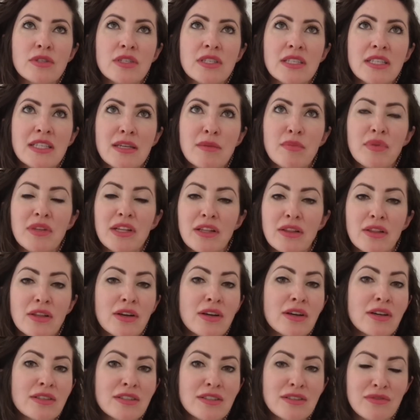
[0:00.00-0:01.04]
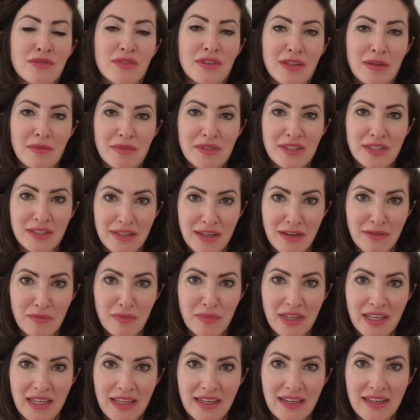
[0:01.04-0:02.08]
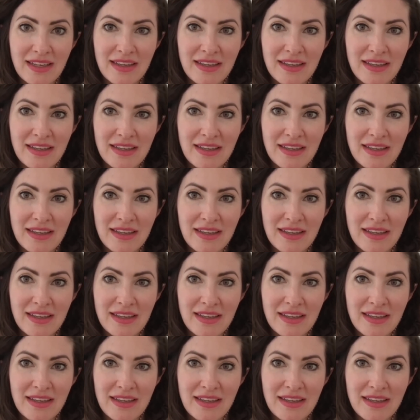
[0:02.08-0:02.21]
deeply longs for them to love me.